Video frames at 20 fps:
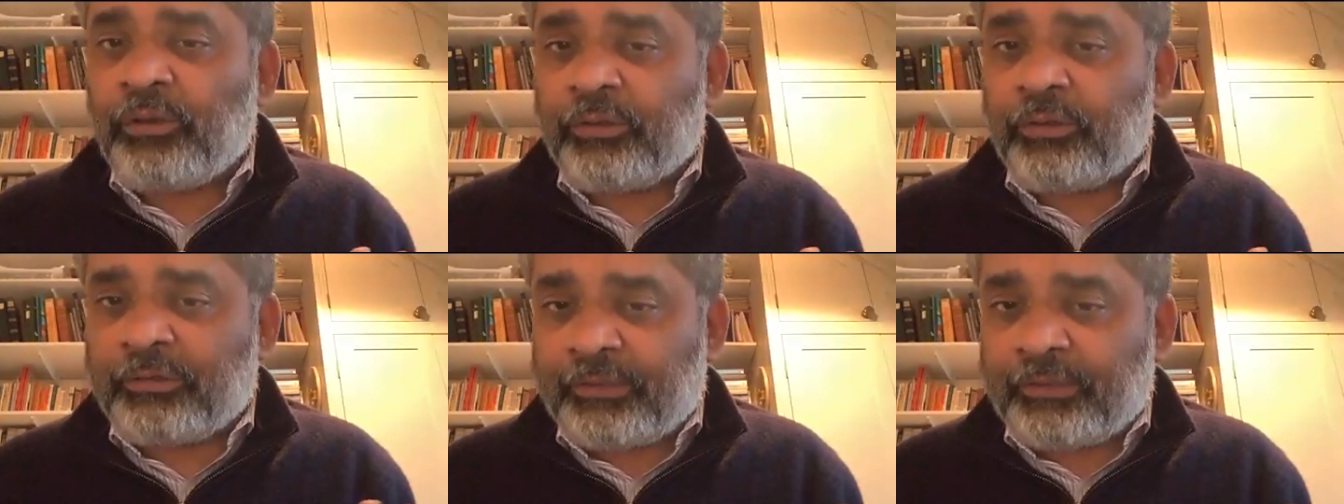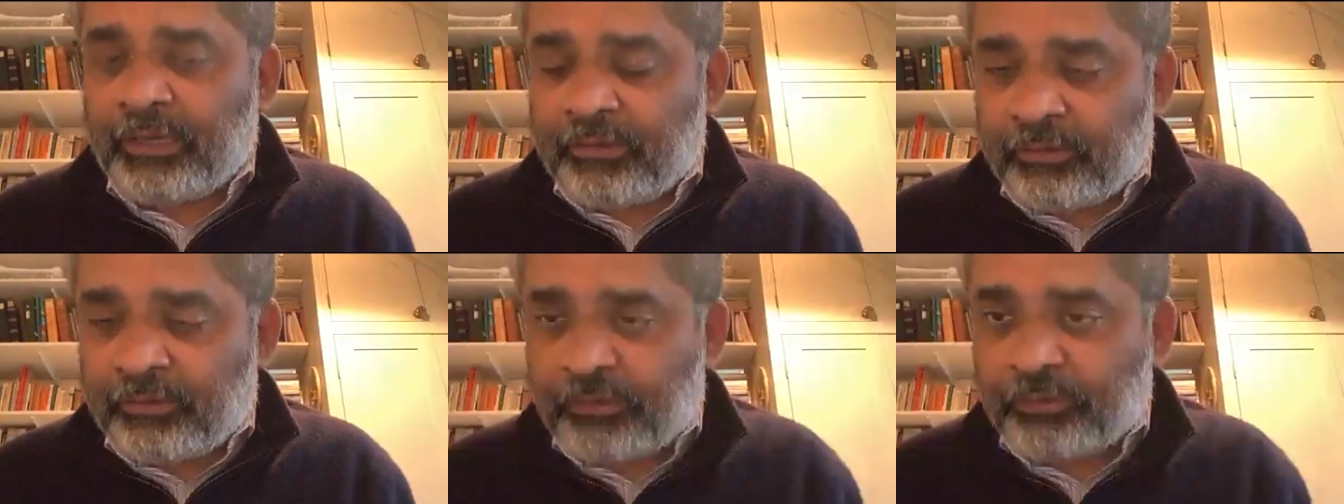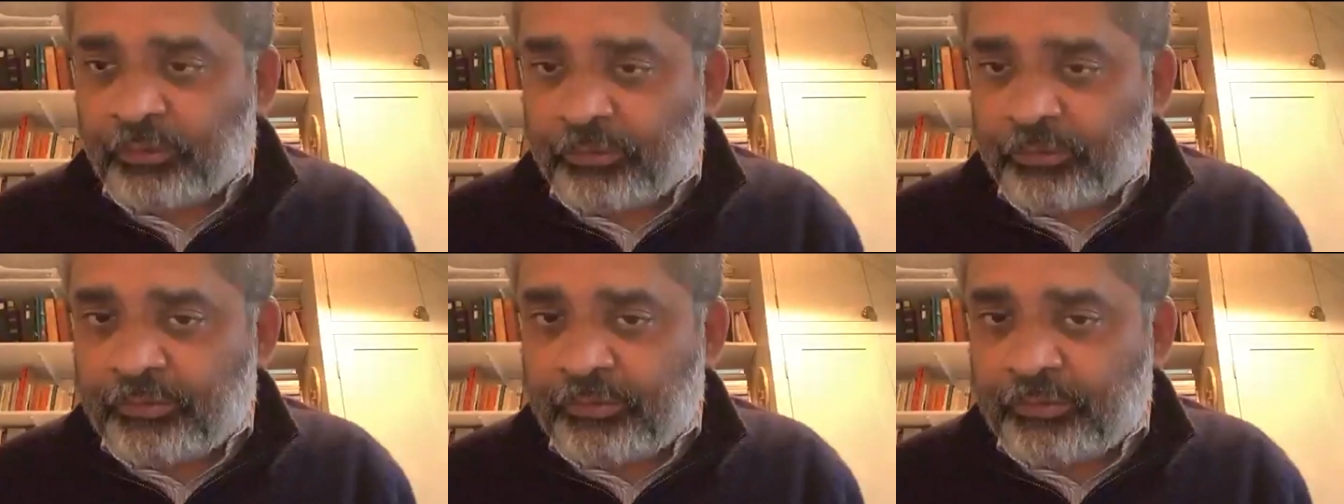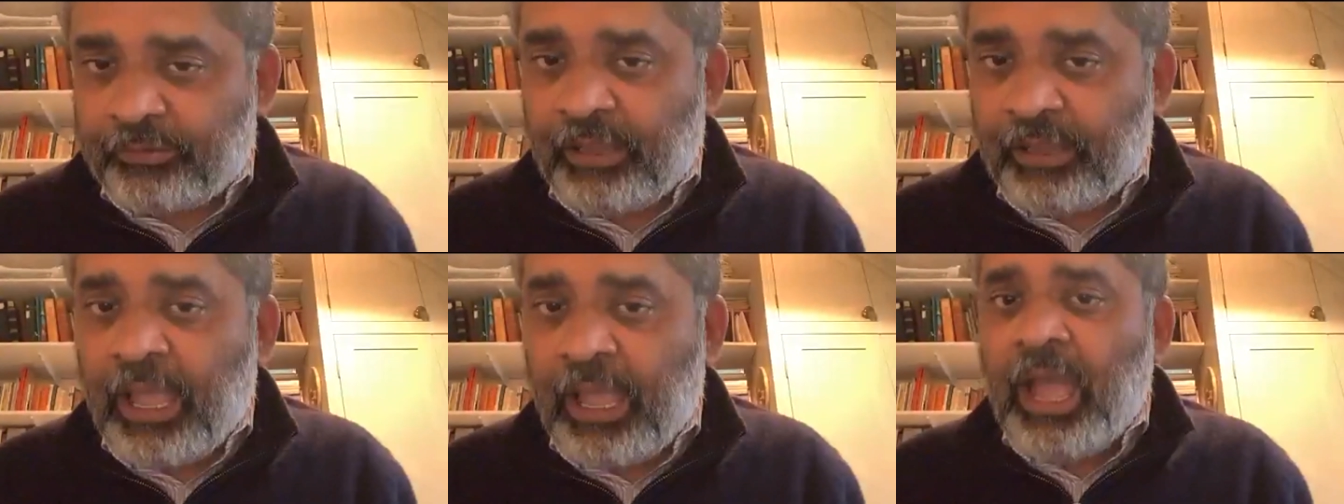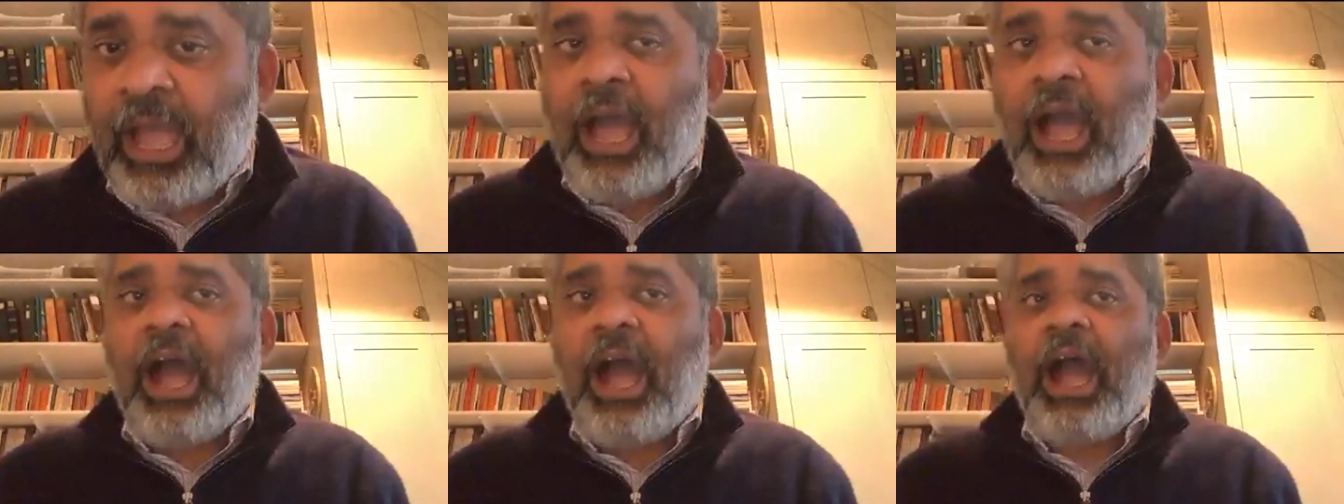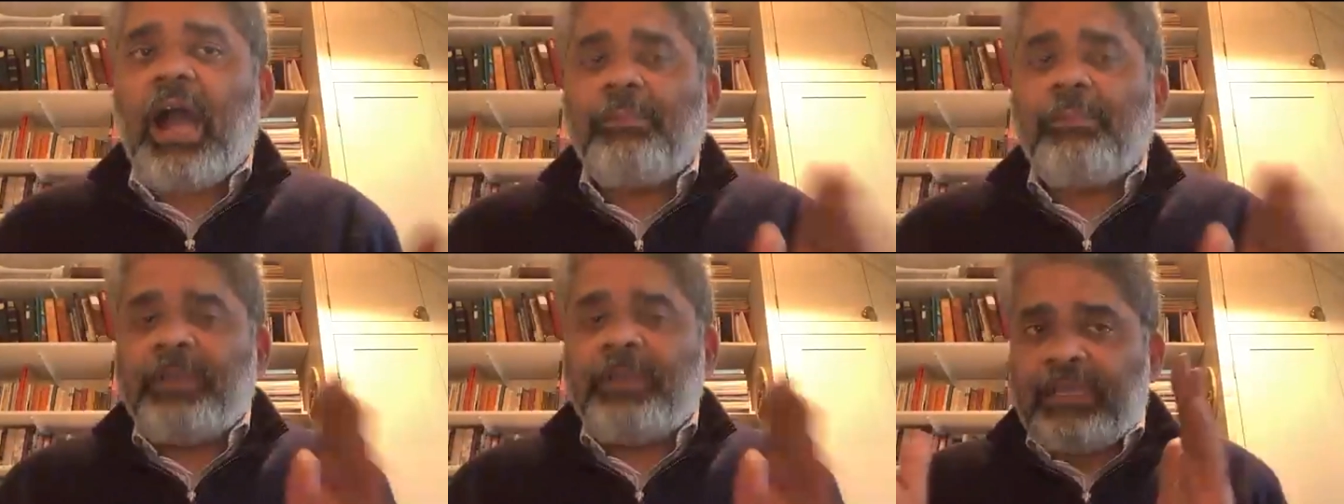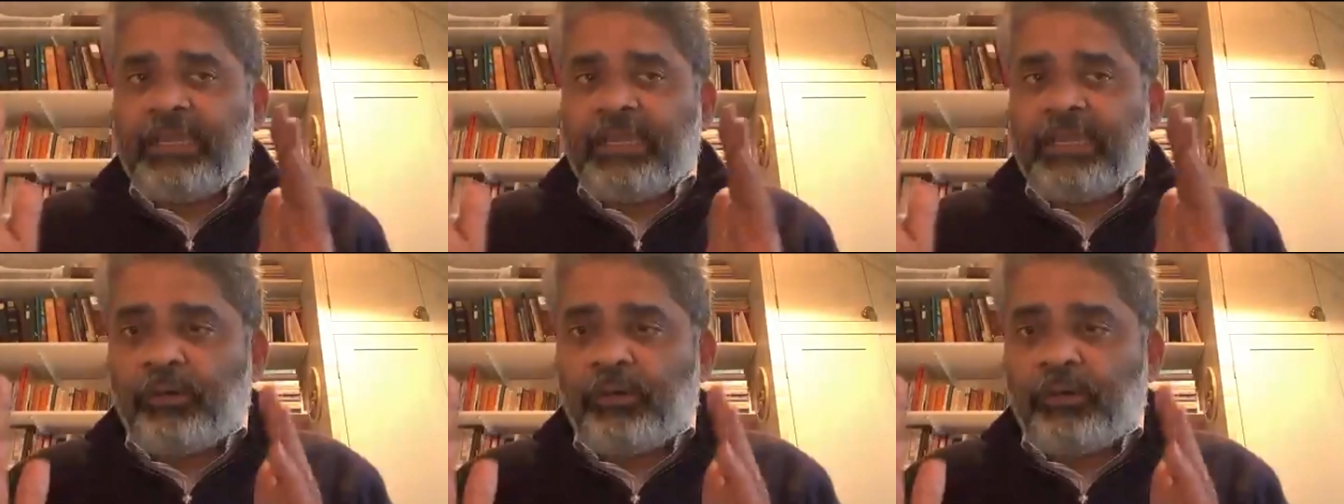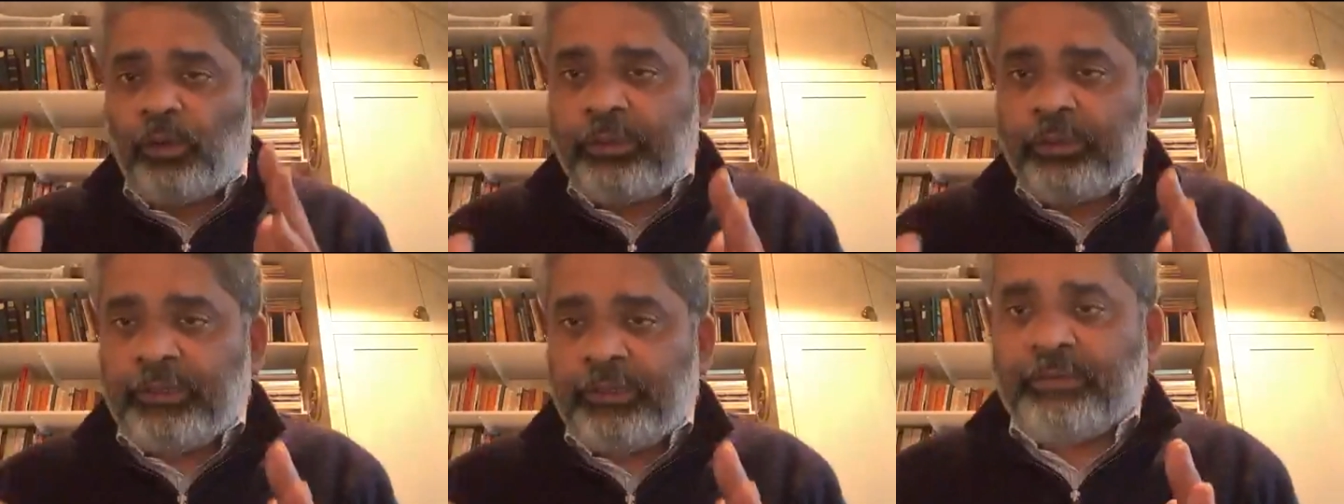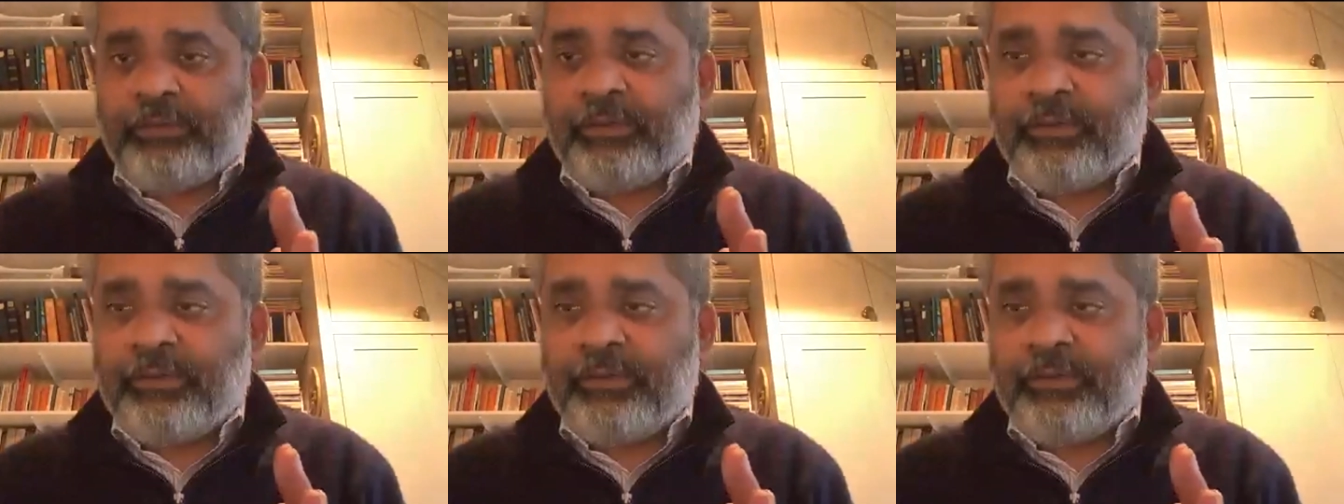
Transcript: not state resources, are being eroded